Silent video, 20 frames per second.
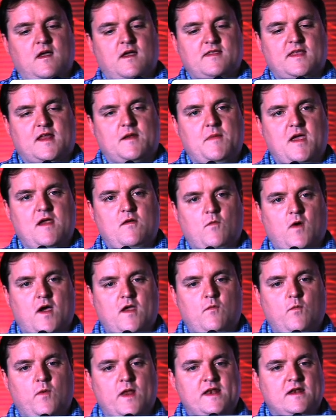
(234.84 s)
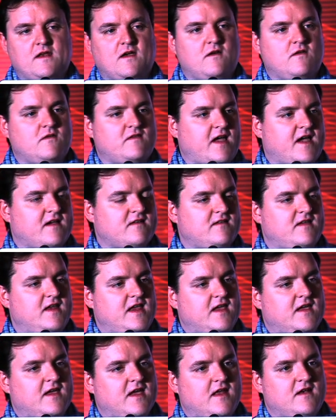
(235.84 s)
Now, the main way Windows actually
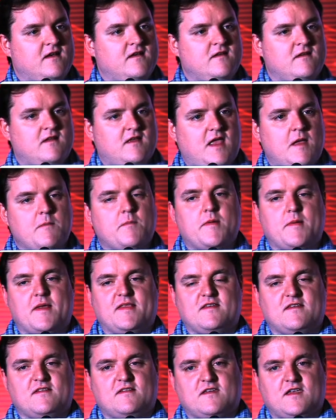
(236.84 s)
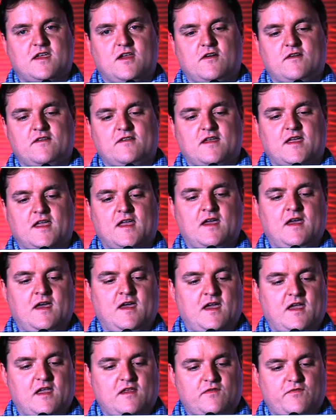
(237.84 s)
can implement its security
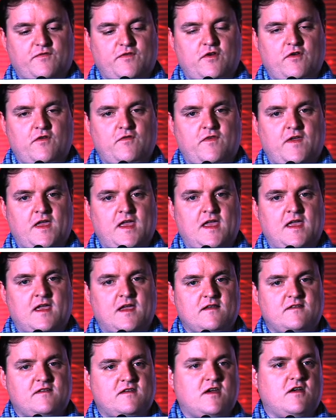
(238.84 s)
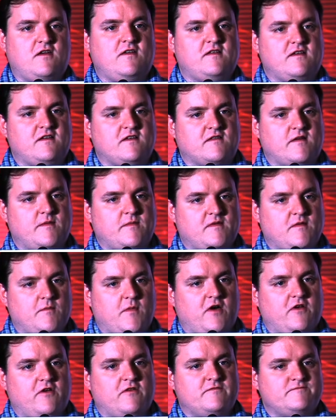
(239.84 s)
is through the security descriptor
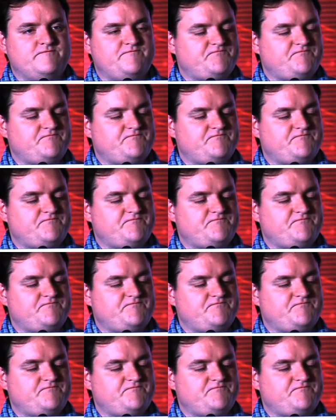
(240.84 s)
model.